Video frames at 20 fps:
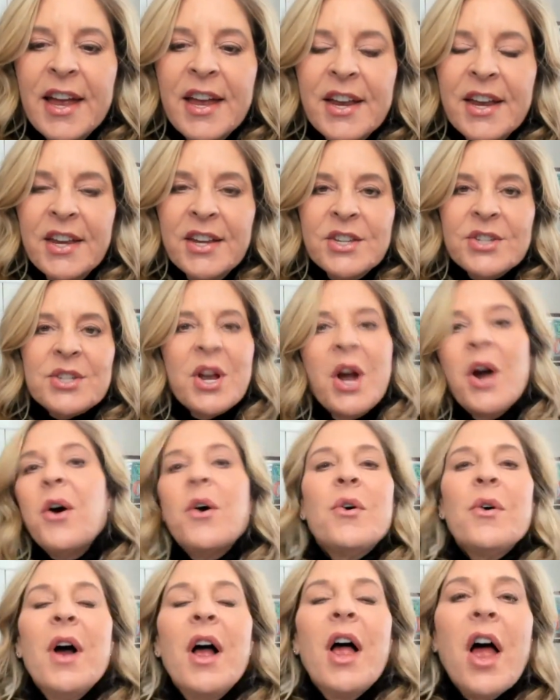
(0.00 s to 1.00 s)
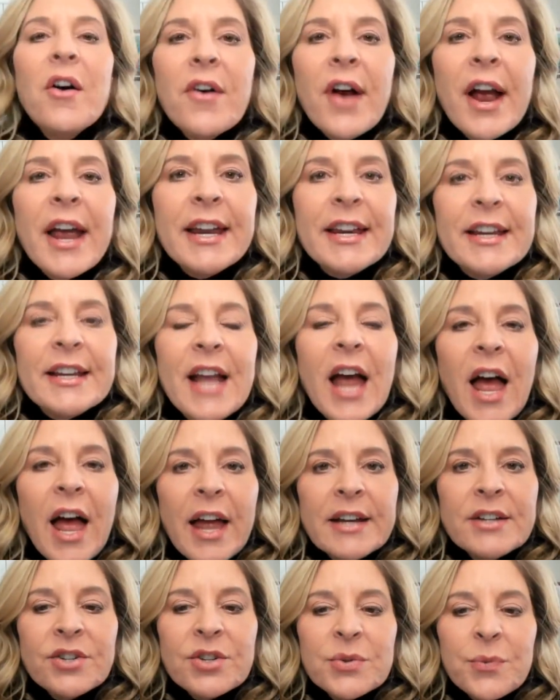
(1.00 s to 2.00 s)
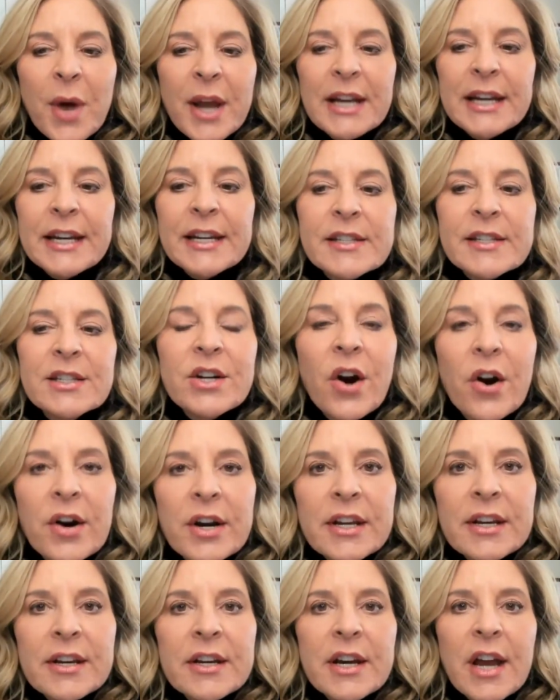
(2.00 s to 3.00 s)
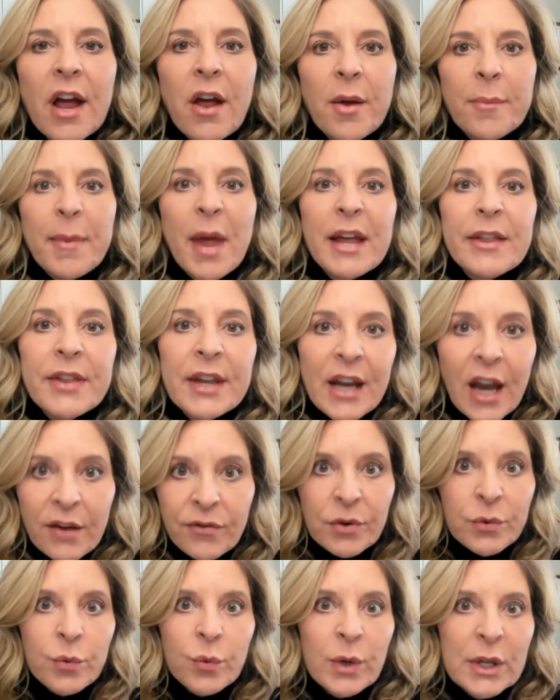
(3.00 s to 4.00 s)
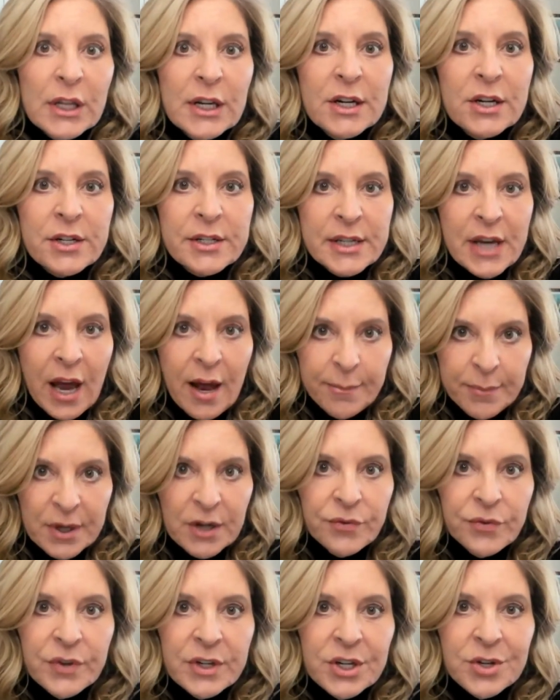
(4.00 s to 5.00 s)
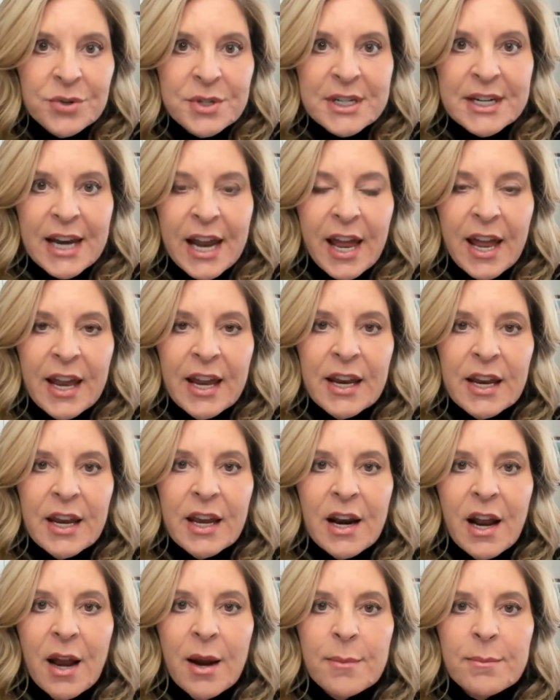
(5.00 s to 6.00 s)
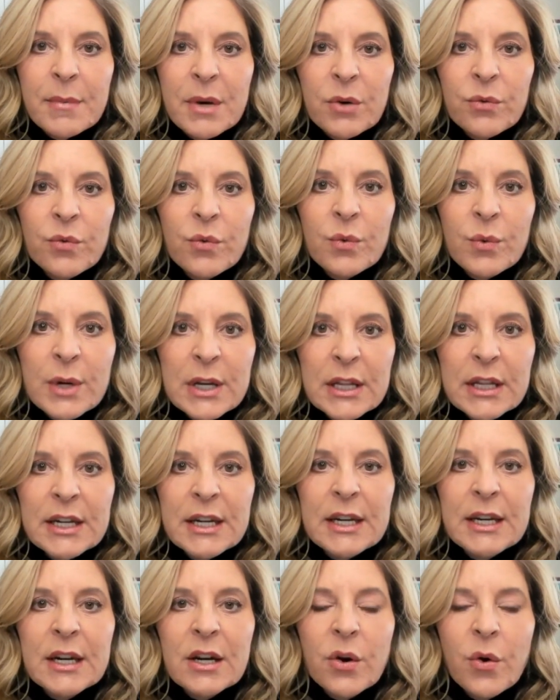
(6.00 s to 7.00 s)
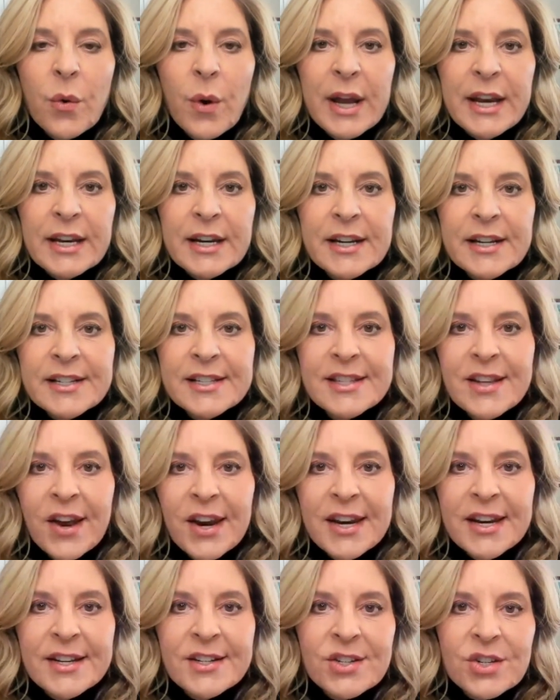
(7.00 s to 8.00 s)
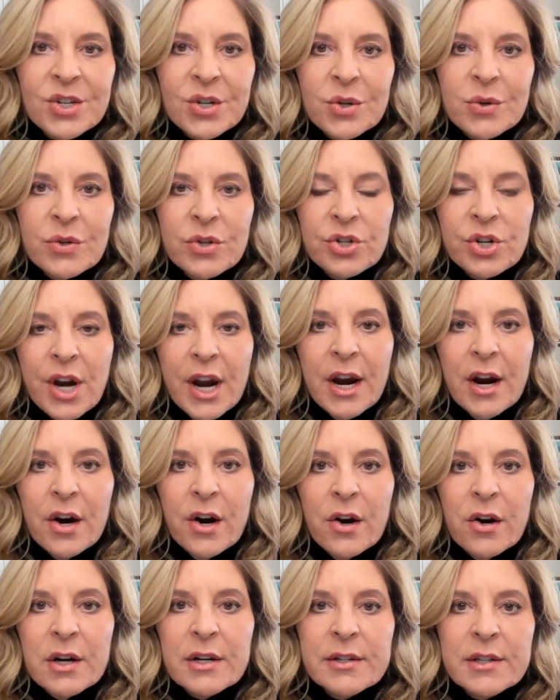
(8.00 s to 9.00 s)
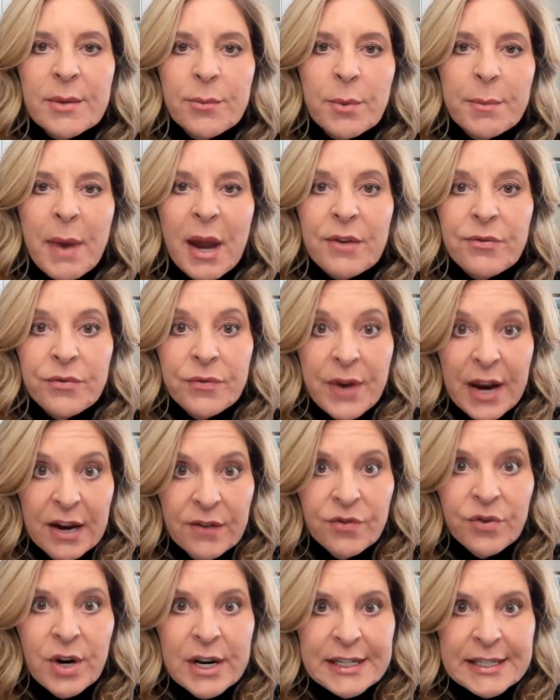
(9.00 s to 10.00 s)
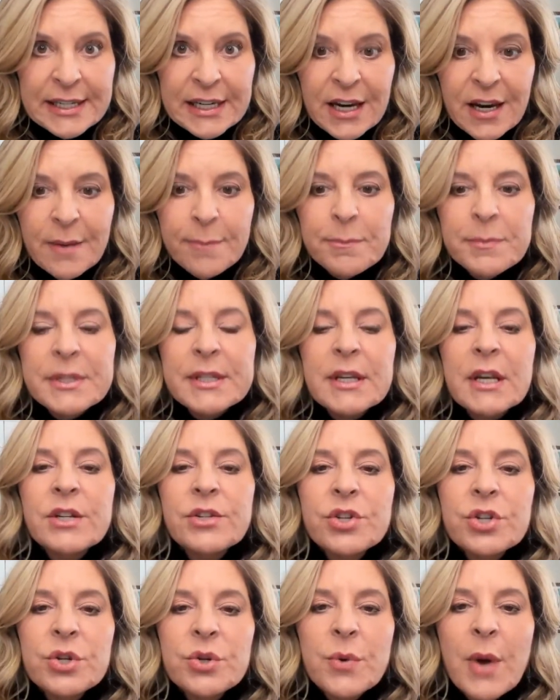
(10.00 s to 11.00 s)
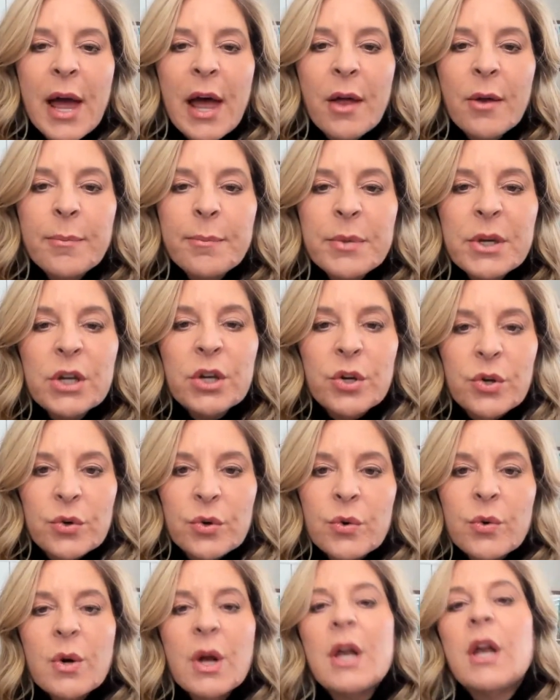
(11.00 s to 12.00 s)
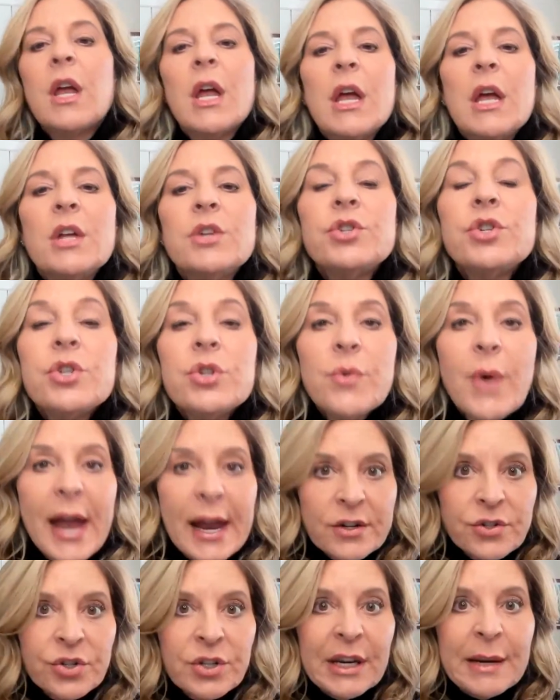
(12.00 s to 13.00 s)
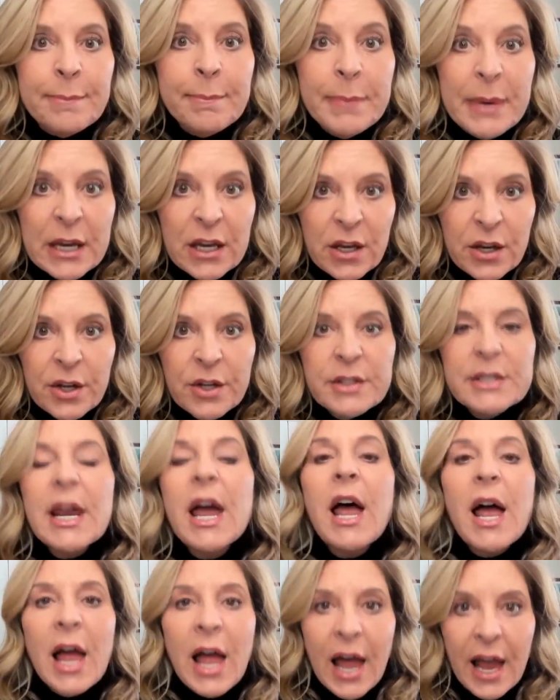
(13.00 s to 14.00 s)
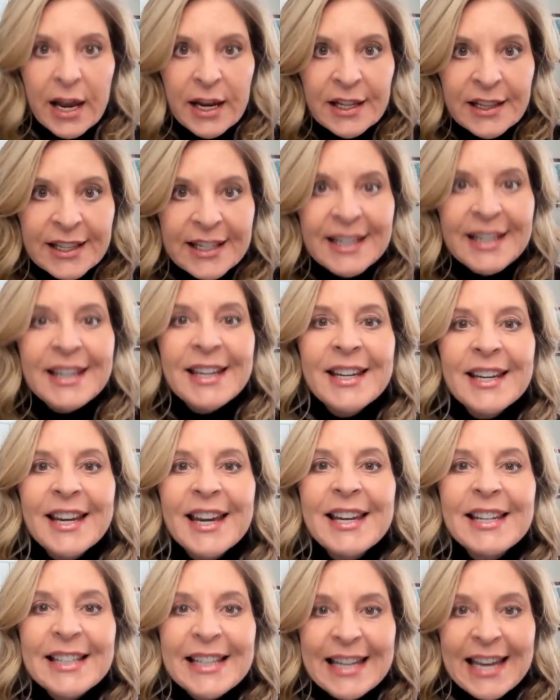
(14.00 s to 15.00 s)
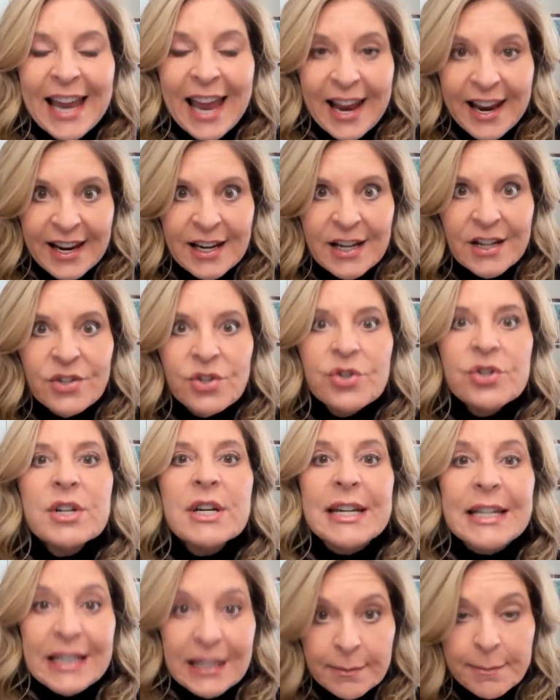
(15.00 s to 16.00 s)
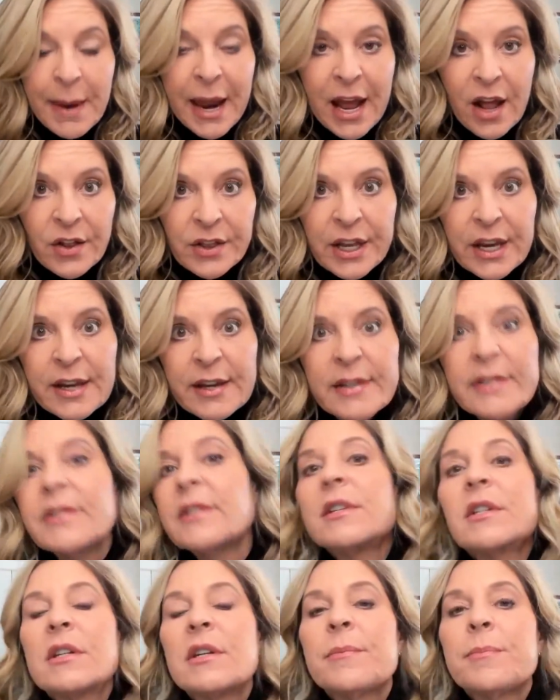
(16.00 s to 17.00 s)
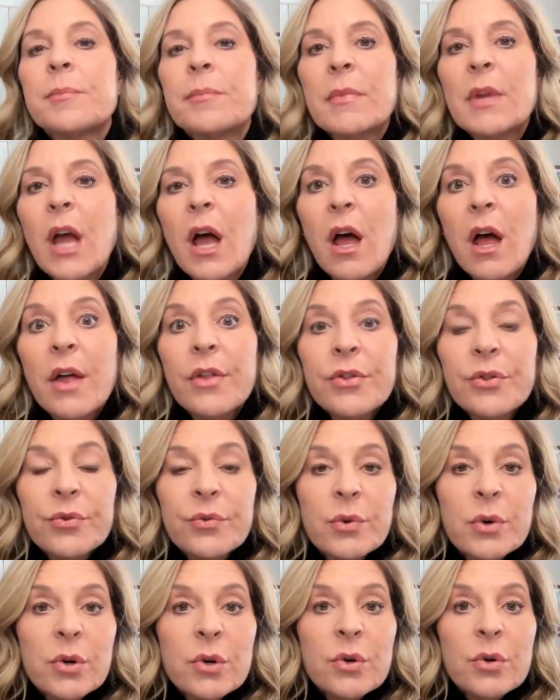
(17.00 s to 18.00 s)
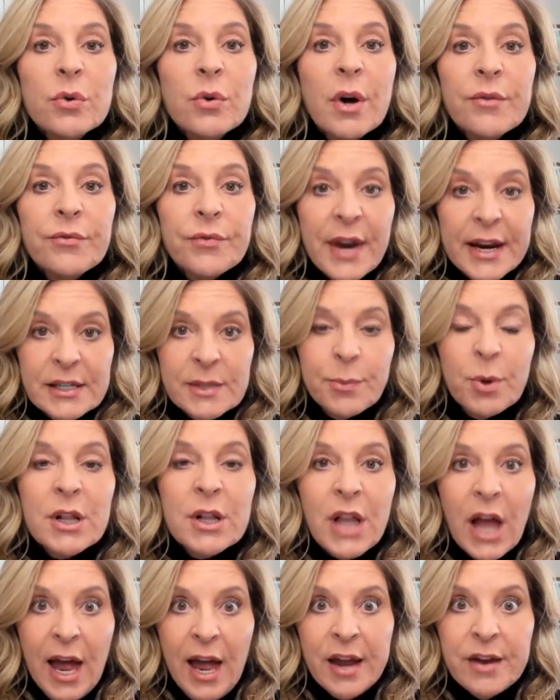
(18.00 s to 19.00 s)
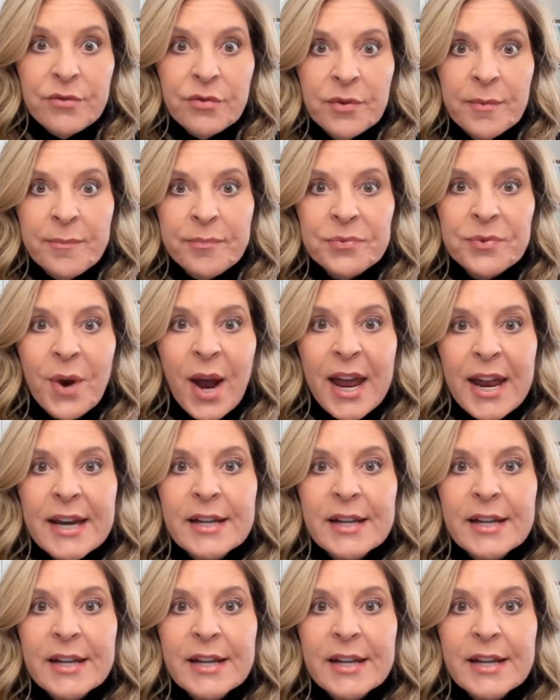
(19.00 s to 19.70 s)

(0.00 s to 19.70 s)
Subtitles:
So, all right, I just want to get started. I think I have a really good topic for you today, and I'm really quite excited to share some of my favorite tips to help you to actually build a highly engaged email list through Facebook Live, right?